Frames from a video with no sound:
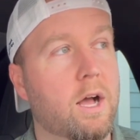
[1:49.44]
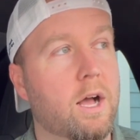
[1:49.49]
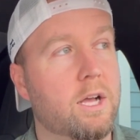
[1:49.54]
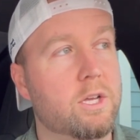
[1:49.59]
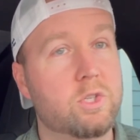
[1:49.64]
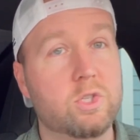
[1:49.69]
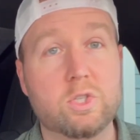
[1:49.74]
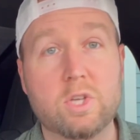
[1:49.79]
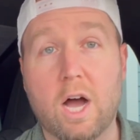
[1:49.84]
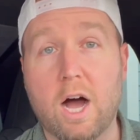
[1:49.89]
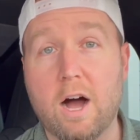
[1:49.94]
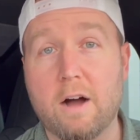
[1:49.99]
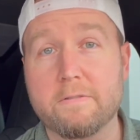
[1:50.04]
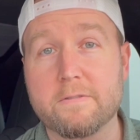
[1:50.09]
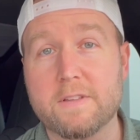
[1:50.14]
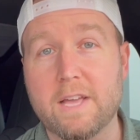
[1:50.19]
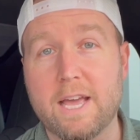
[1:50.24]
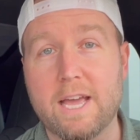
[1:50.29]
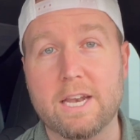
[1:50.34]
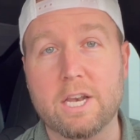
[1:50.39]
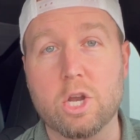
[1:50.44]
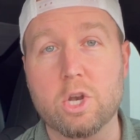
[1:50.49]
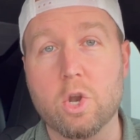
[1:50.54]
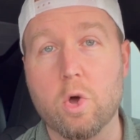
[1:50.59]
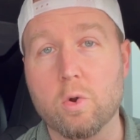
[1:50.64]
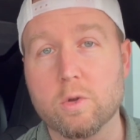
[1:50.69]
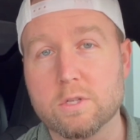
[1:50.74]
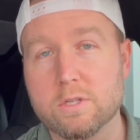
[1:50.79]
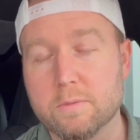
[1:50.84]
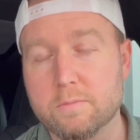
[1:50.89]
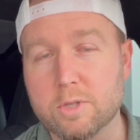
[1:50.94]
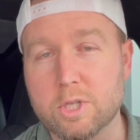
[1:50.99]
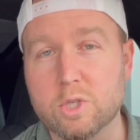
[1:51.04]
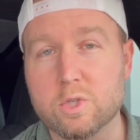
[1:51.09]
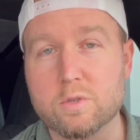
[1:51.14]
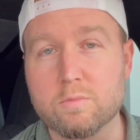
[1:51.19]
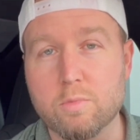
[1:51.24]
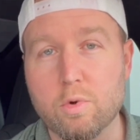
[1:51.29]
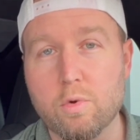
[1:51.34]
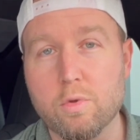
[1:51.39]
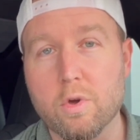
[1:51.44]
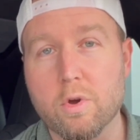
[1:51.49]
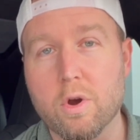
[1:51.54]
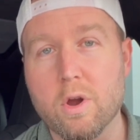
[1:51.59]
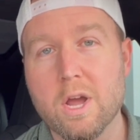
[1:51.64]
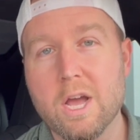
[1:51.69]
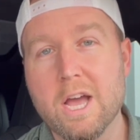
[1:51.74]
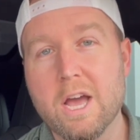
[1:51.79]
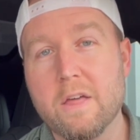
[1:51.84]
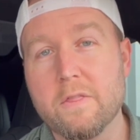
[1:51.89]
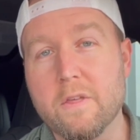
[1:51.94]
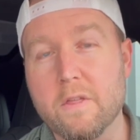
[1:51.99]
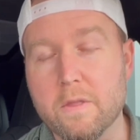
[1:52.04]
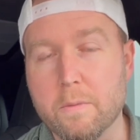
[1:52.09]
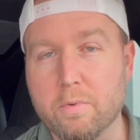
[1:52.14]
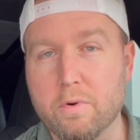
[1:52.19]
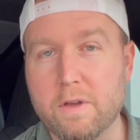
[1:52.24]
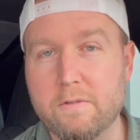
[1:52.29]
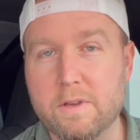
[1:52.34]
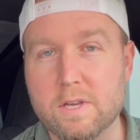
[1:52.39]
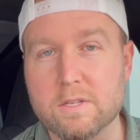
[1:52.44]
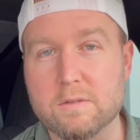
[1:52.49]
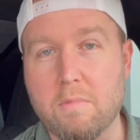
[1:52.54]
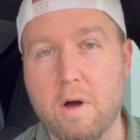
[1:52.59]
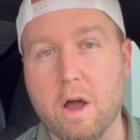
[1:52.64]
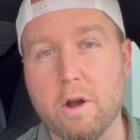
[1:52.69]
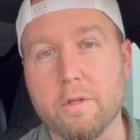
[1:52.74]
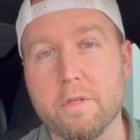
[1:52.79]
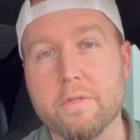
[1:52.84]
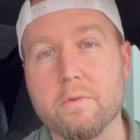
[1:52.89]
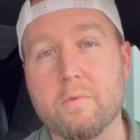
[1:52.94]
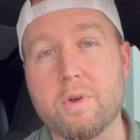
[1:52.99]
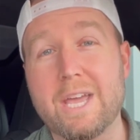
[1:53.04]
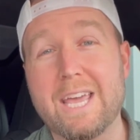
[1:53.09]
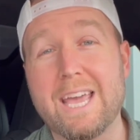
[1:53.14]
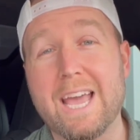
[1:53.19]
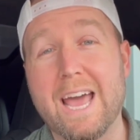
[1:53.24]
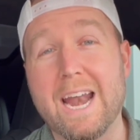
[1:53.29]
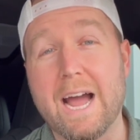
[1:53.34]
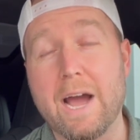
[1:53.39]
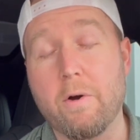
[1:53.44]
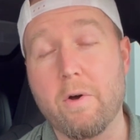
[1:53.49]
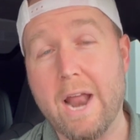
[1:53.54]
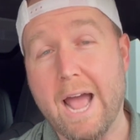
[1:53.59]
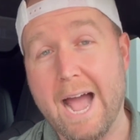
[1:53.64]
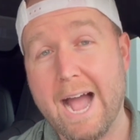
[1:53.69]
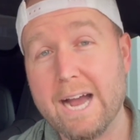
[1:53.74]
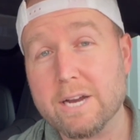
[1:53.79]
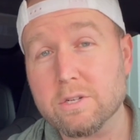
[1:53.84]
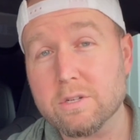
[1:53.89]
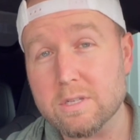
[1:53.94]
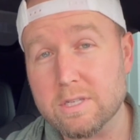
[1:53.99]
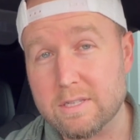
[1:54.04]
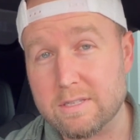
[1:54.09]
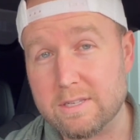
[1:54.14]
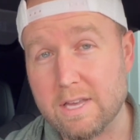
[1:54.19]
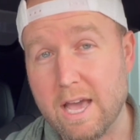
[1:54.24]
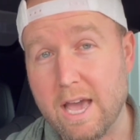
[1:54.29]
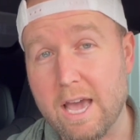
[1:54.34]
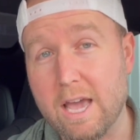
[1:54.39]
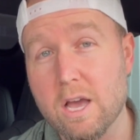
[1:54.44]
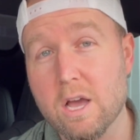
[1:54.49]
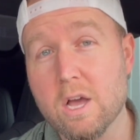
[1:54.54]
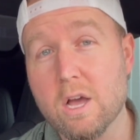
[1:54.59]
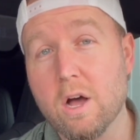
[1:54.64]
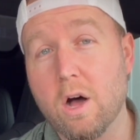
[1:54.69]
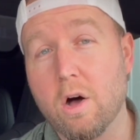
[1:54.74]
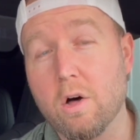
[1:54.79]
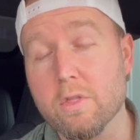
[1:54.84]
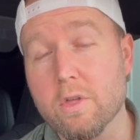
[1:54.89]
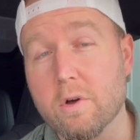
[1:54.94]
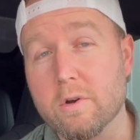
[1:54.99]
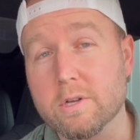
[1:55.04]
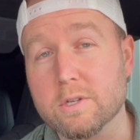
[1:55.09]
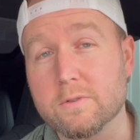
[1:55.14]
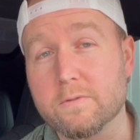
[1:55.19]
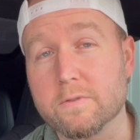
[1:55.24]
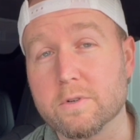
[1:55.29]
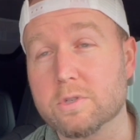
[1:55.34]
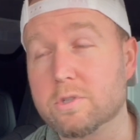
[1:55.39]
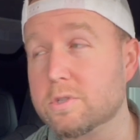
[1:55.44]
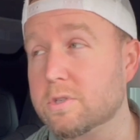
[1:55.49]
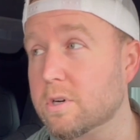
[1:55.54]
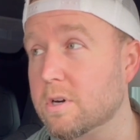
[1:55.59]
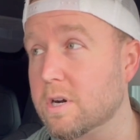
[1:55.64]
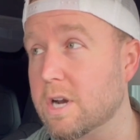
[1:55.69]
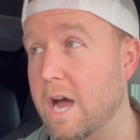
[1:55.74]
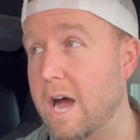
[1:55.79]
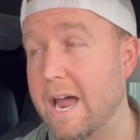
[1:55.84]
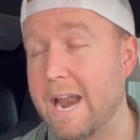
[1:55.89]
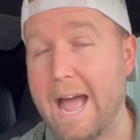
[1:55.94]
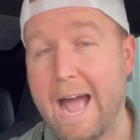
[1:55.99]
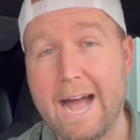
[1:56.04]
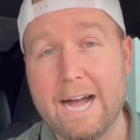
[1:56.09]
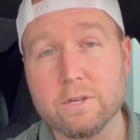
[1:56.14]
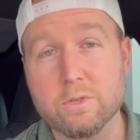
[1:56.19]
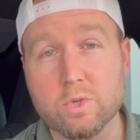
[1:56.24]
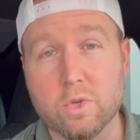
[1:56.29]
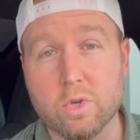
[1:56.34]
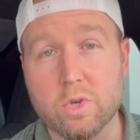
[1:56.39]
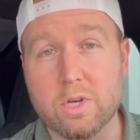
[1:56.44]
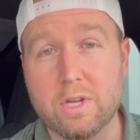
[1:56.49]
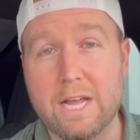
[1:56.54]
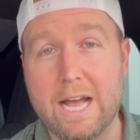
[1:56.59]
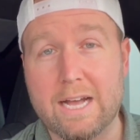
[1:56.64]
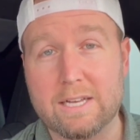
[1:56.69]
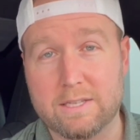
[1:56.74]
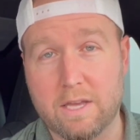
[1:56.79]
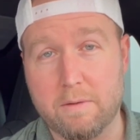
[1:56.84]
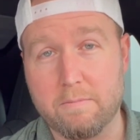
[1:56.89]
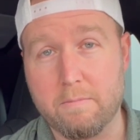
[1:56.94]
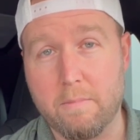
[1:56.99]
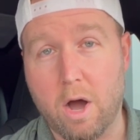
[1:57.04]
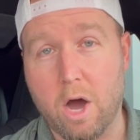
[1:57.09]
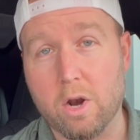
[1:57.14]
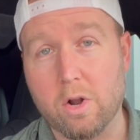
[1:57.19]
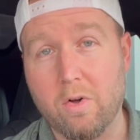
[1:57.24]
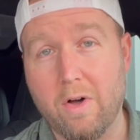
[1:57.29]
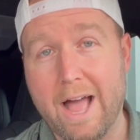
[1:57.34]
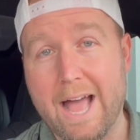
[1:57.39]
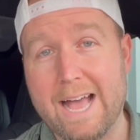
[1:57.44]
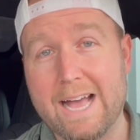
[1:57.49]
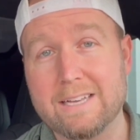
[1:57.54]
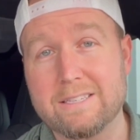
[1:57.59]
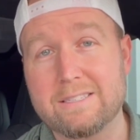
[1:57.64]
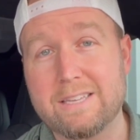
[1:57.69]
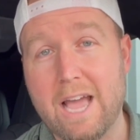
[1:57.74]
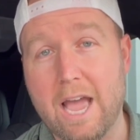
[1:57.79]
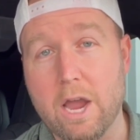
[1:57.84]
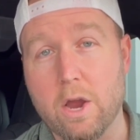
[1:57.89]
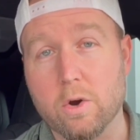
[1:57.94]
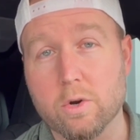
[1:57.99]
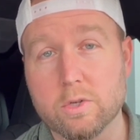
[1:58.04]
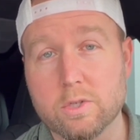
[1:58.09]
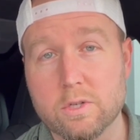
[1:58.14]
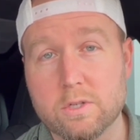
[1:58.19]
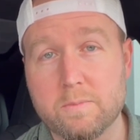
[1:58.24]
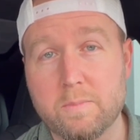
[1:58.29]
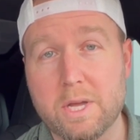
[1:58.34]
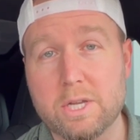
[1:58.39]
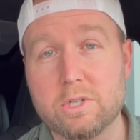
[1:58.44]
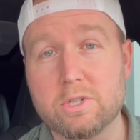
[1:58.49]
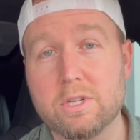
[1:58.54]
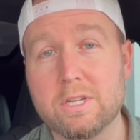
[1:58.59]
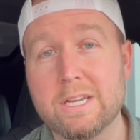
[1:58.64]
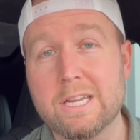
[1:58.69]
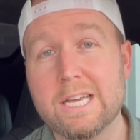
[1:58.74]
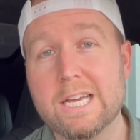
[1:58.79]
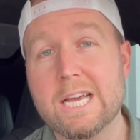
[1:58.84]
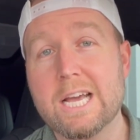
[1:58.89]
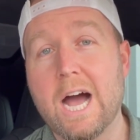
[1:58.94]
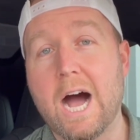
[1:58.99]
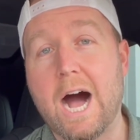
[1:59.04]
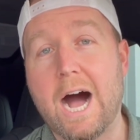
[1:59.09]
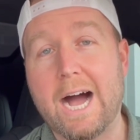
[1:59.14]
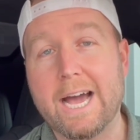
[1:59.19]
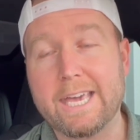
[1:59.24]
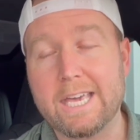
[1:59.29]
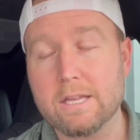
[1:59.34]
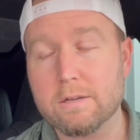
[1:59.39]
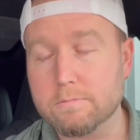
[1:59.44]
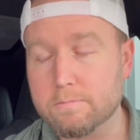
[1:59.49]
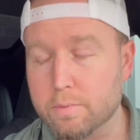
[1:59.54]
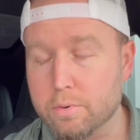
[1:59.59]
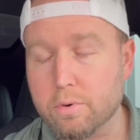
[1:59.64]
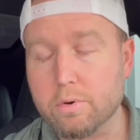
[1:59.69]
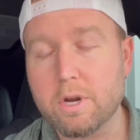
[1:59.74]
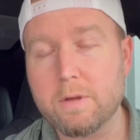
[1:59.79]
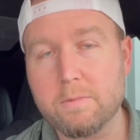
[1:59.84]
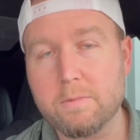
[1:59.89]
soft and noticeably smoother than the previous Model 3. And I would actually say, although it is for sure not as good as a Model S air suspension, I can pretty